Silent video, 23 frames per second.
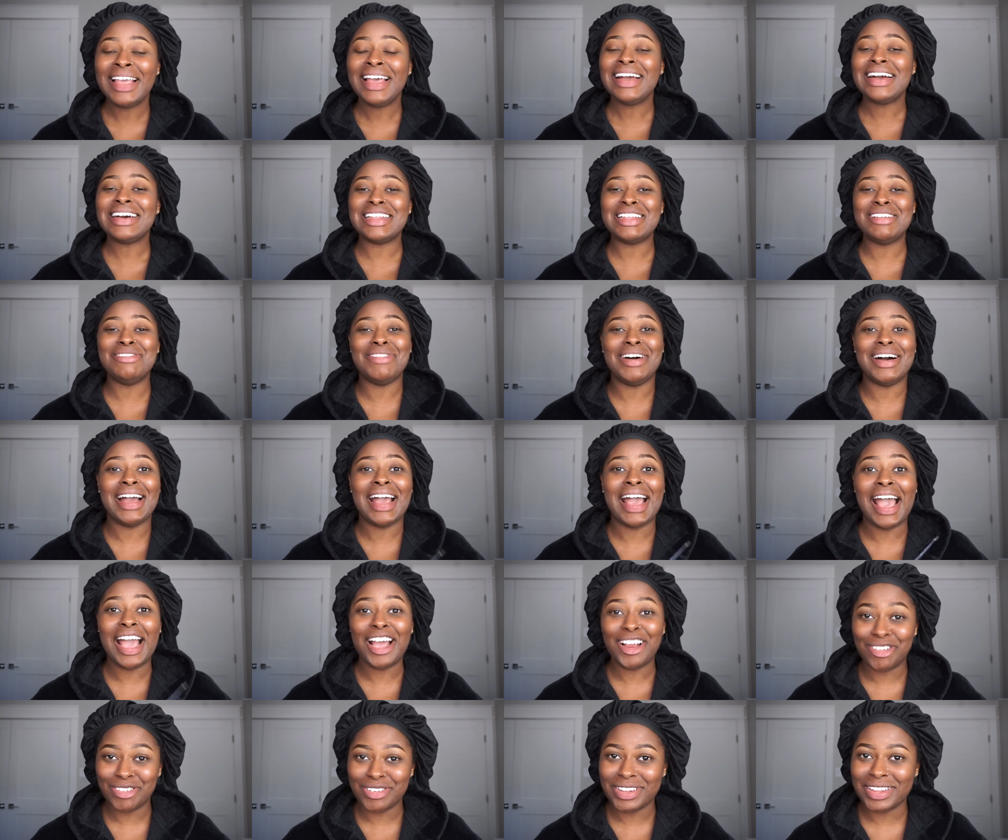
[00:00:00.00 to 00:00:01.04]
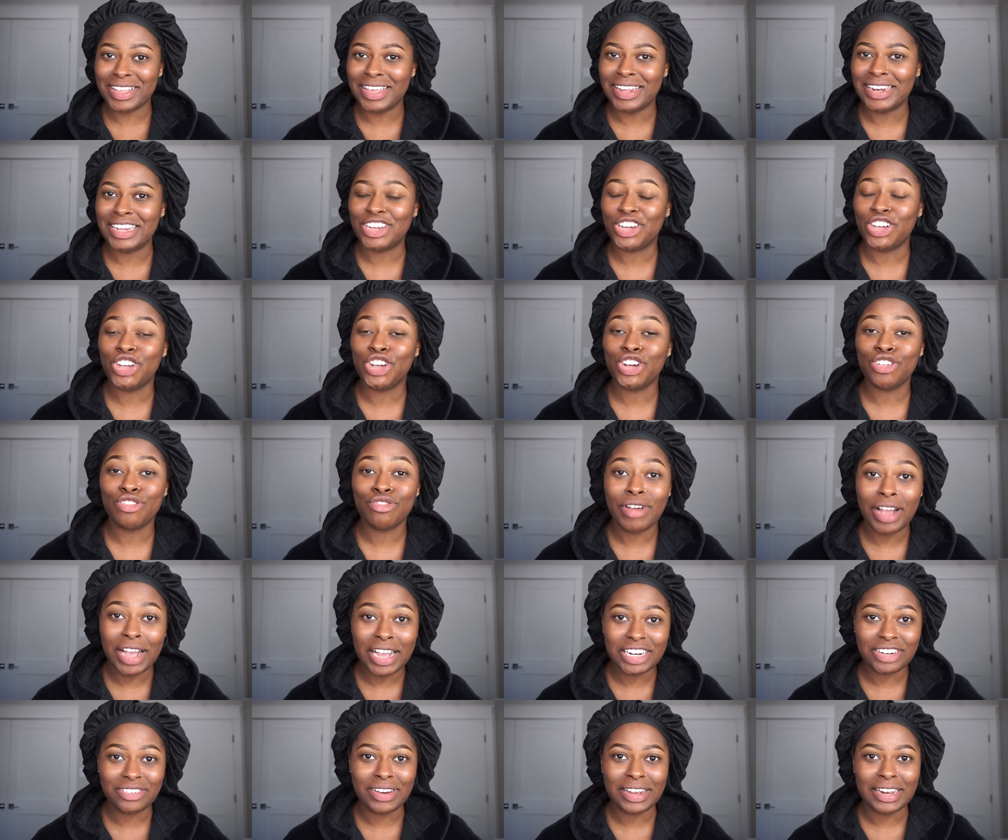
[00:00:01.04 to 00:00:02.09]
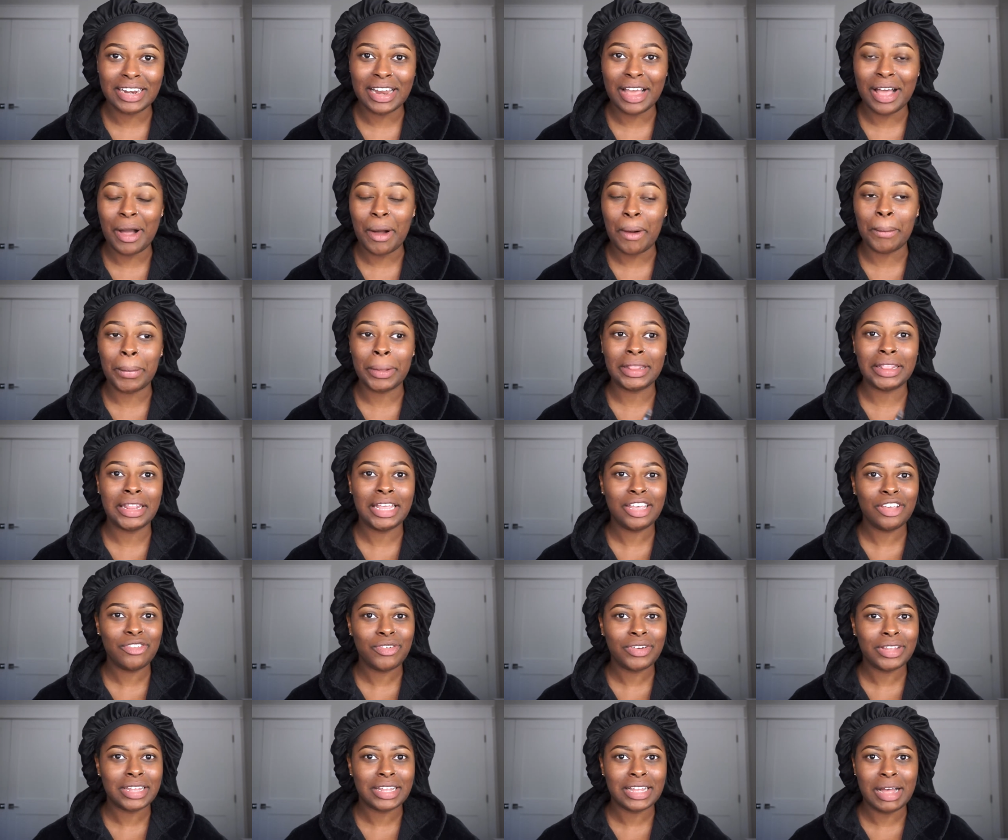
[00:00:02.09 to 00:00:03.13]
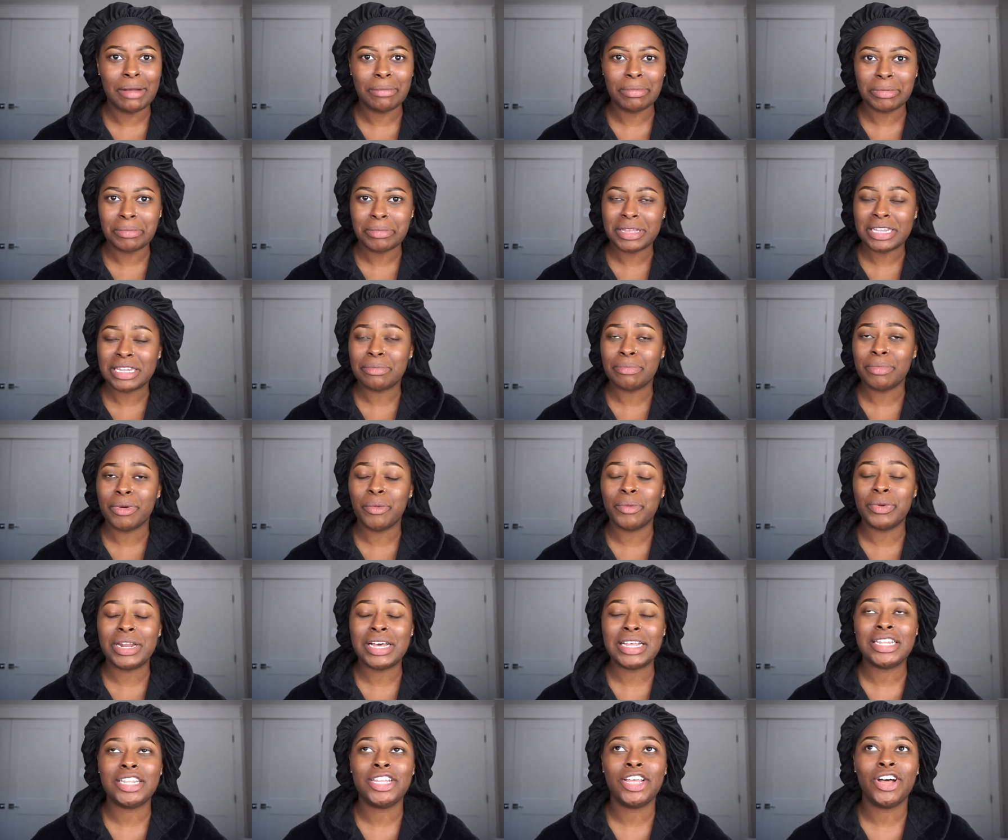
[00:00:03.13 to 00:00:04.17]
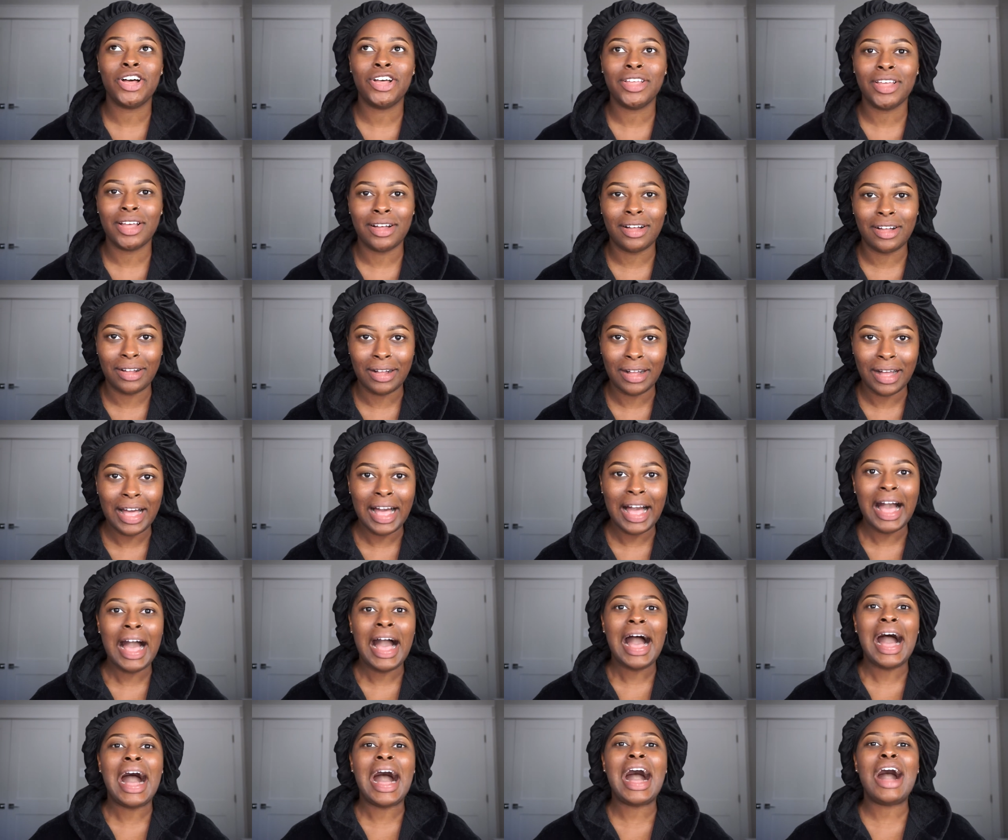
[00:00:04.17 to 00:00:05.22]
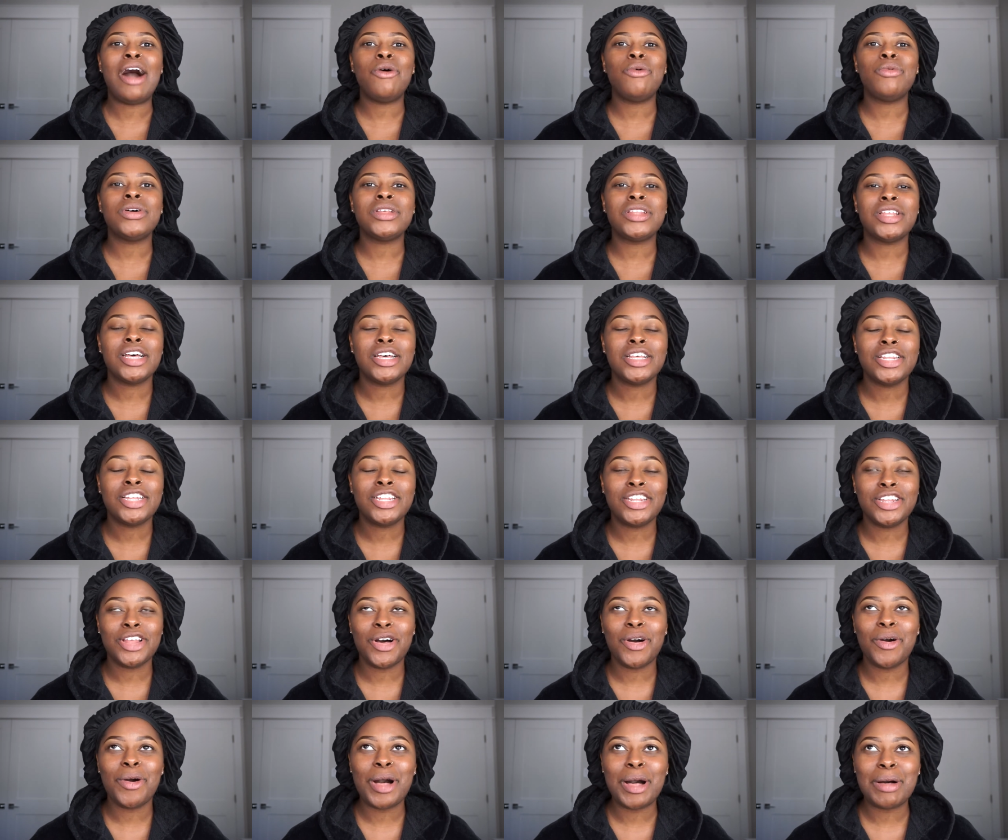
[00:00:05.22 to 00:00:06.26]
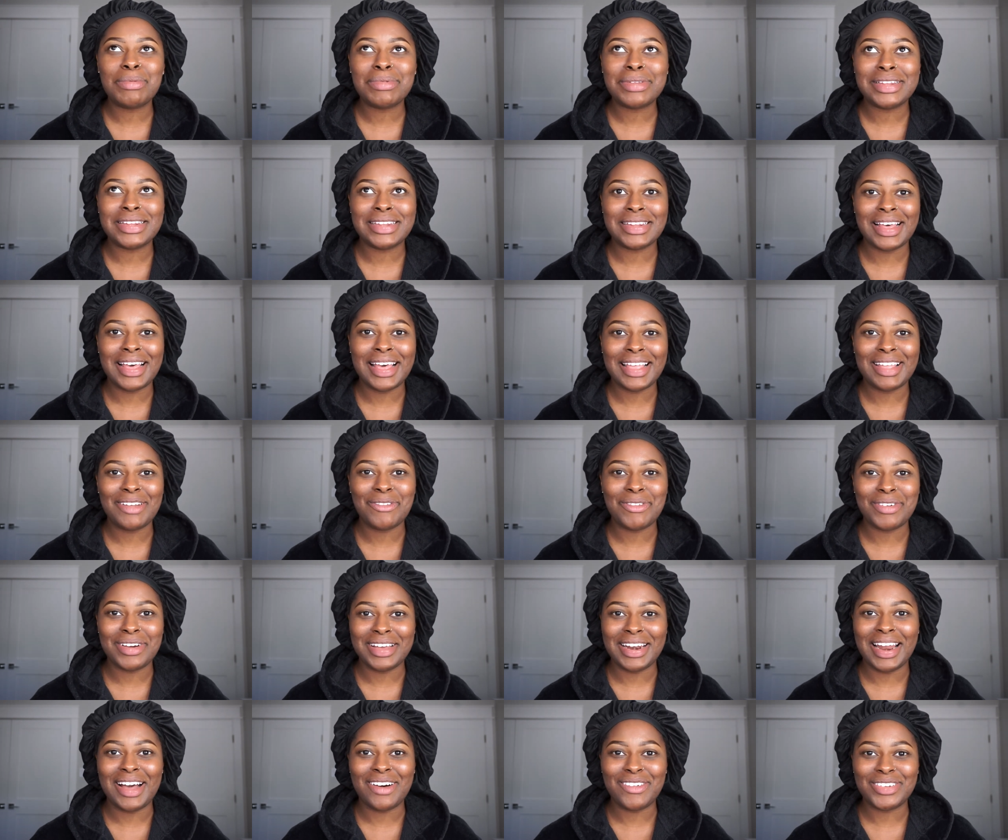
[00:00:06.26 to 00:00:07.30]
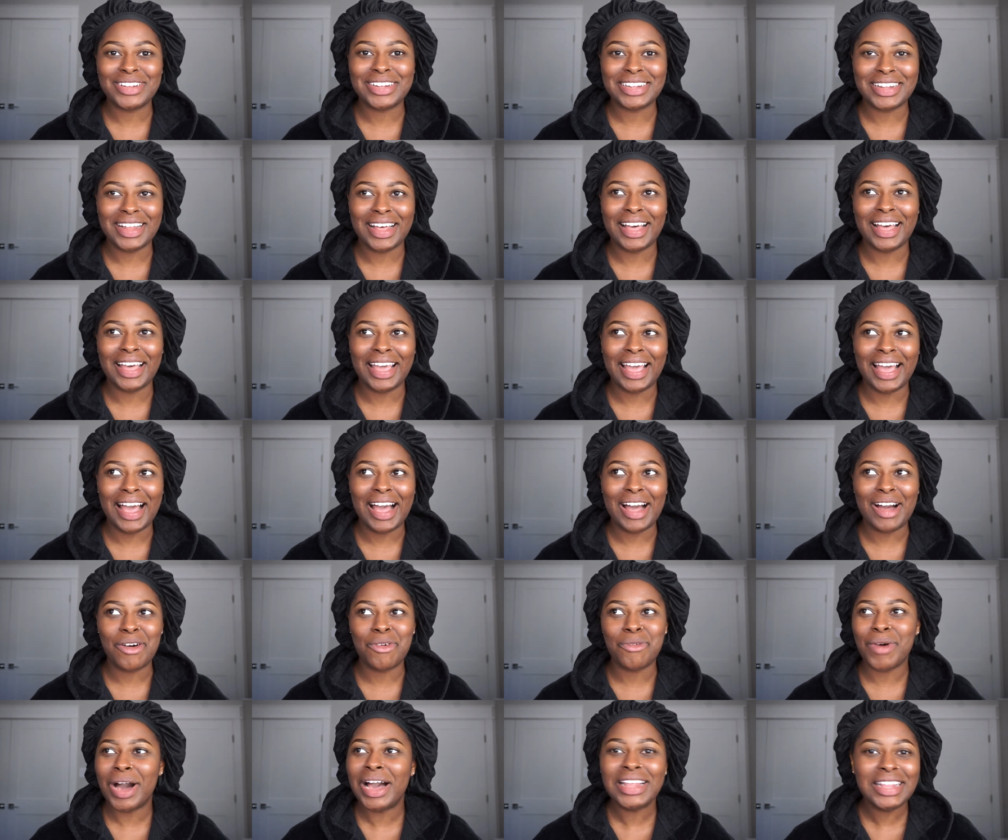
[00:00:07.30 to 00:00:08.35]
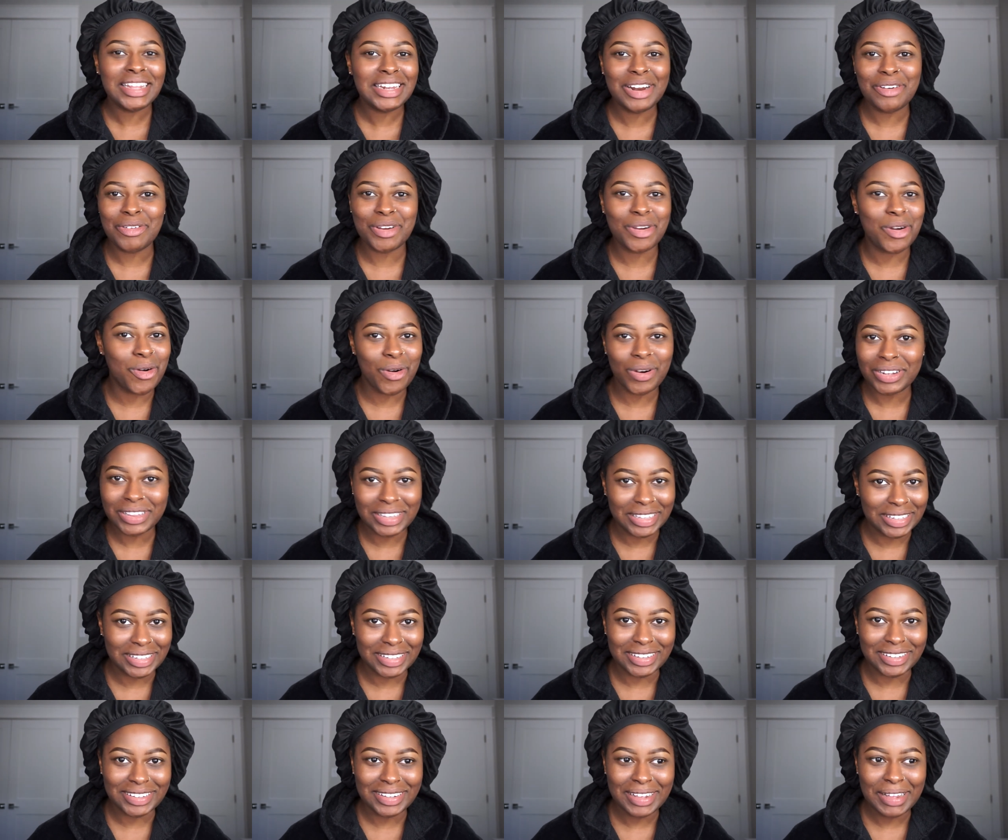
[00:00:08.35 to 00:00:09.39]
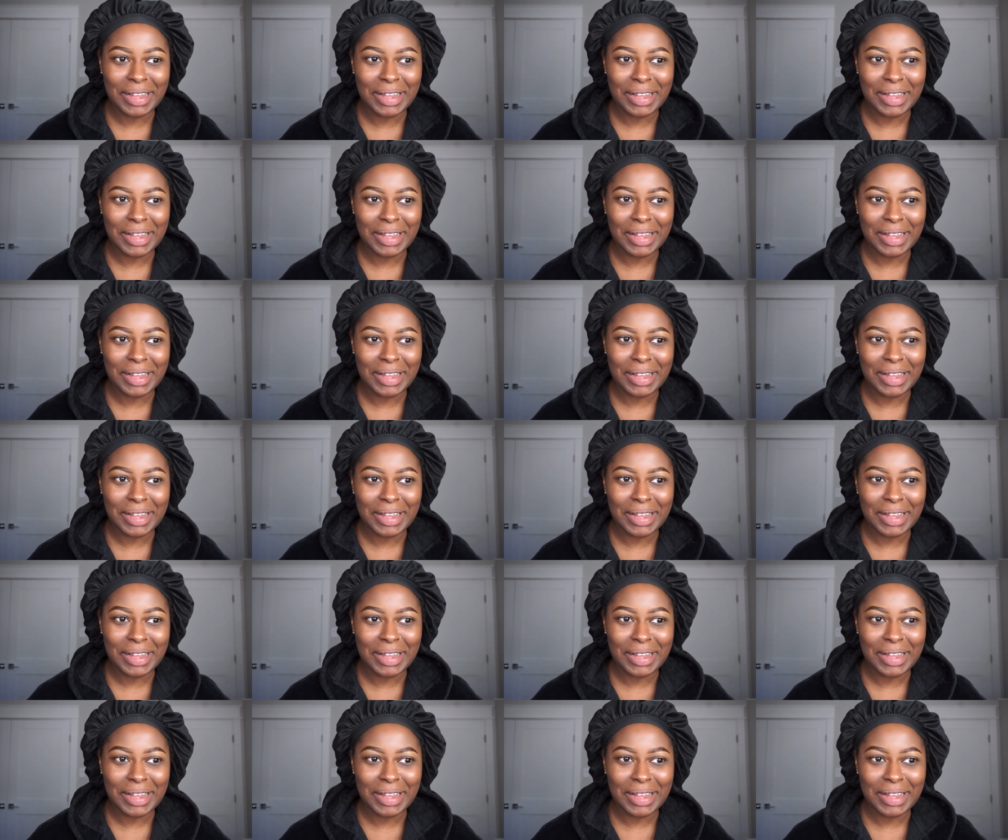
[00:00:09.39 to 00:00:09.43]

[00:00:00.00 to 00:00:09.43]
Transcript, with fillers: because my actual skin is trash right now but thank you for the compliments but when i tell y'all i was so upset when i was like why didn't i record this